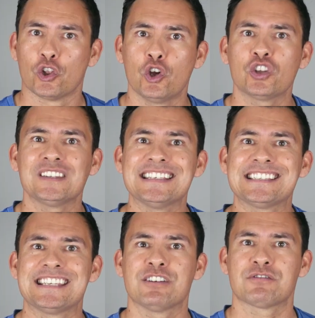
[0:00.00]
look to
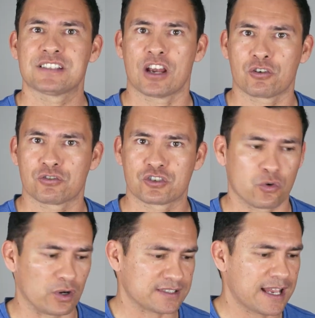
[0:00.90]
seersucker
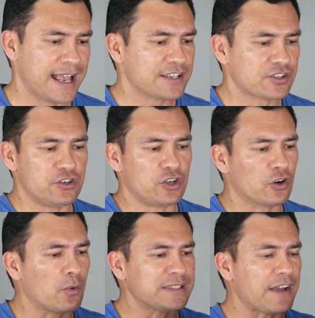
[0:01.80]
shorts. So you
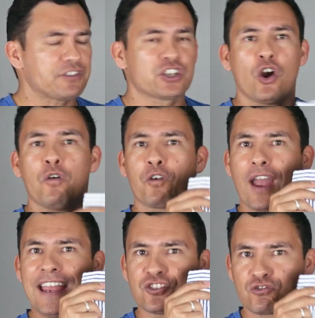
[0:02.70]
don't always have to go
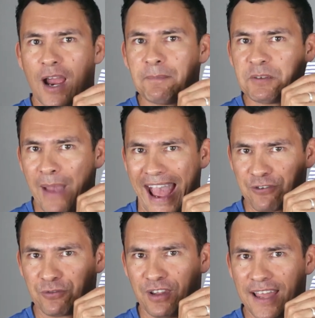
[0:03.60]
for a striped
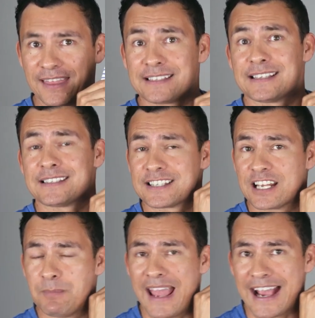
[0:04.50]
pattern like this. This is
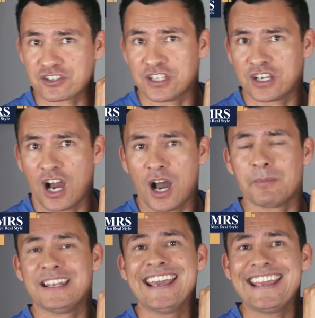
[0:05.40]
going to be actually
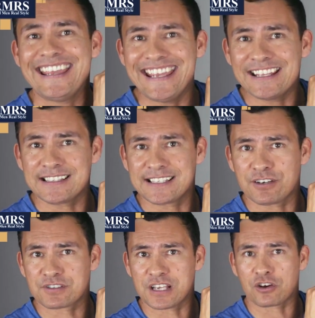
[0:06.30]
common in
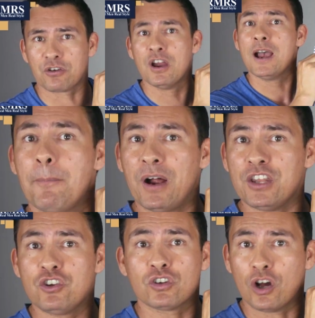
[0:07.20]
seersucker,
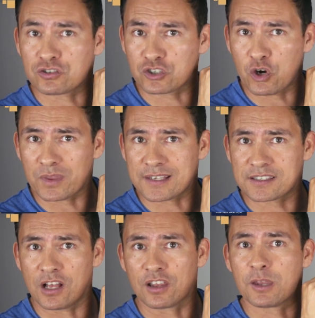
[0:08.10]
but you could also go with a
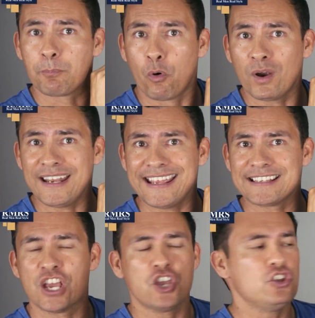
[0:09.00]
solid. The point
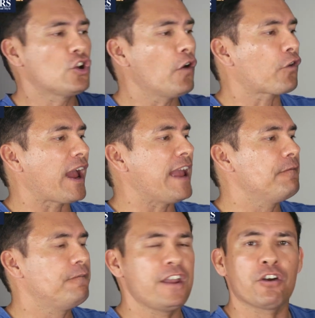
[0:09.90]
is you go for a
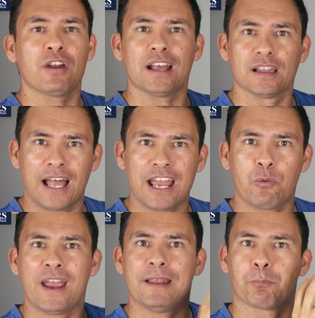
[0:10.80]
very
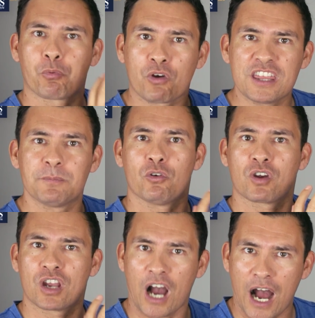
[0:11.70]
lightweight,
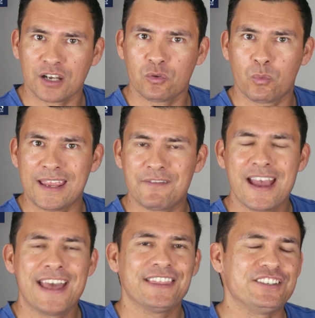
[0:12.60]
breathable cotton weave
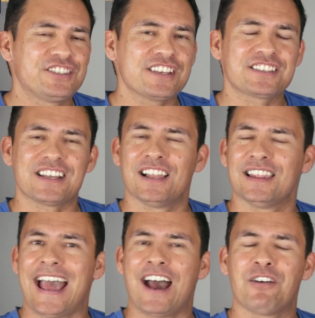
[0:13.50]
that just
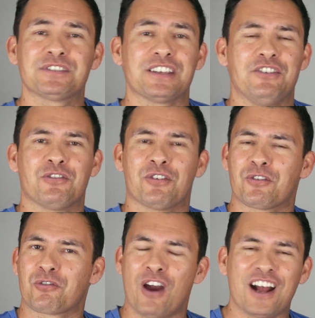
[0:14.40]
allows your
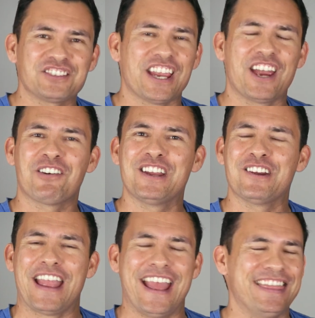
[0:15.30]
crotch
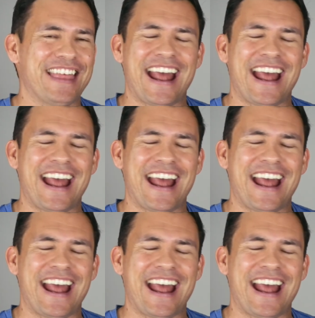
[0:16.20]
area and